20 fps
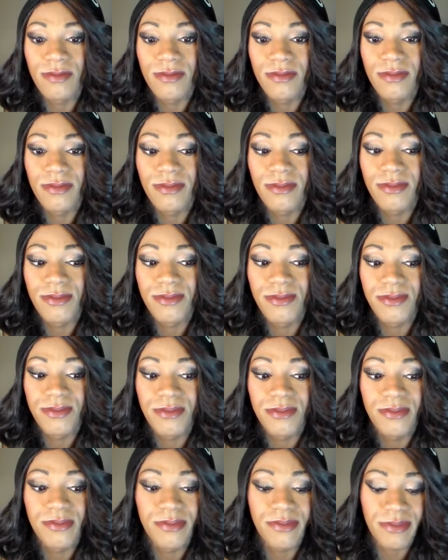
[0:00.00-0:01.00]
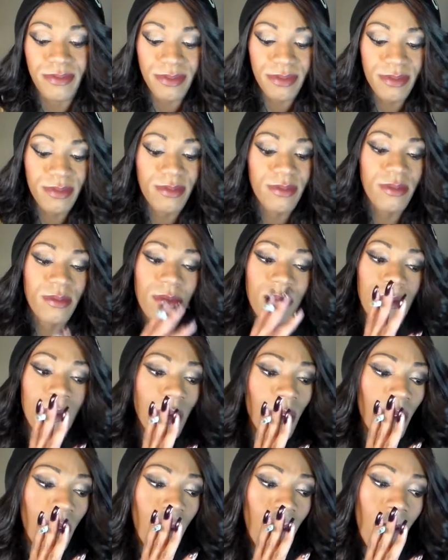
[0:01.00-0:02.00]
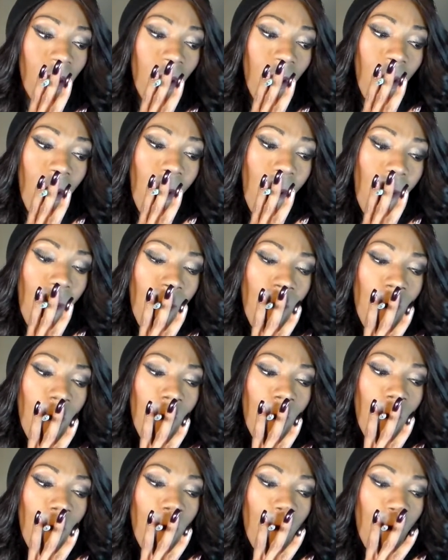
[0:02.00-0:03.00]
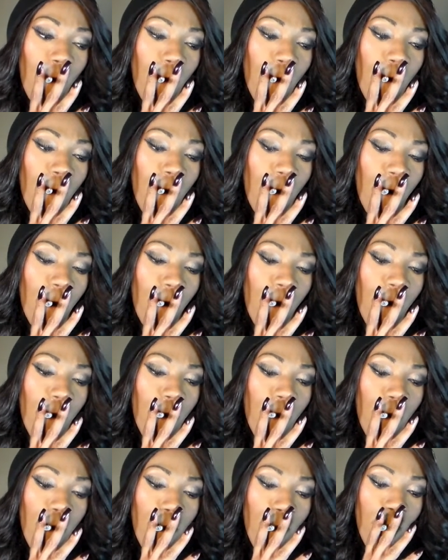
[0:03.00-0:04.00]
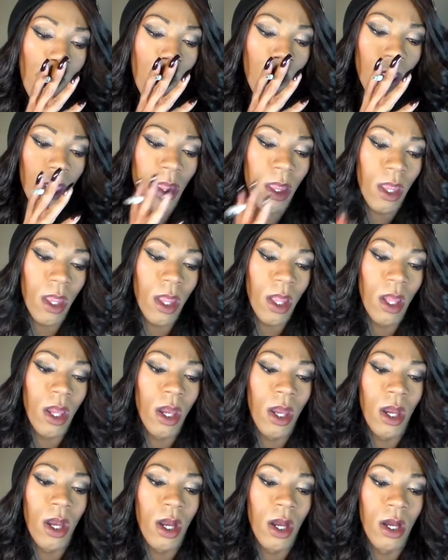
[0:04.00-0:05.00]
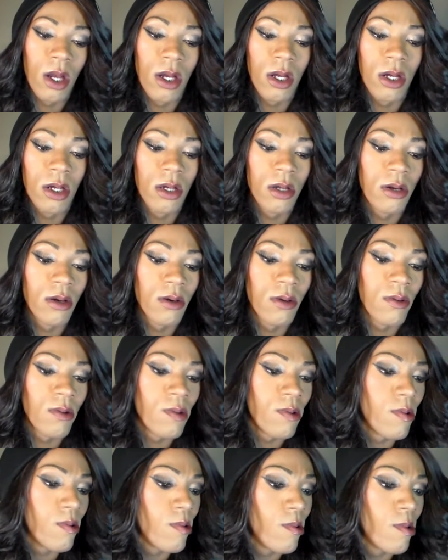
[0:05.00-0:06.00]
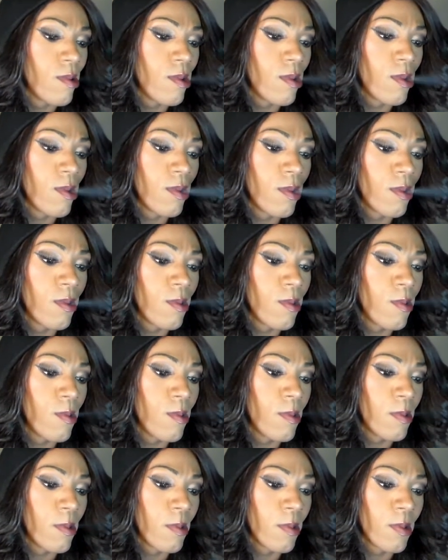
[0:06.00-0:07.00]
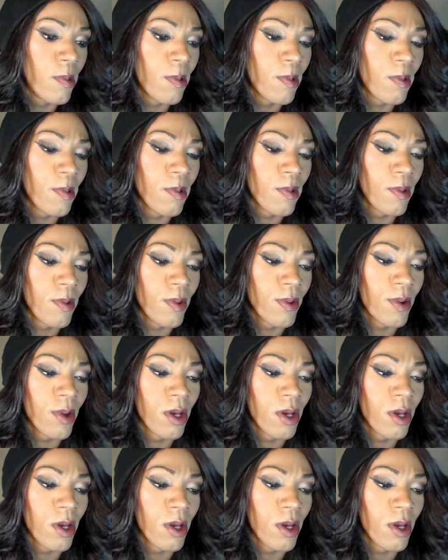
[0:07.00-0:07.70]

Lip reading: No one is speaking in this clip.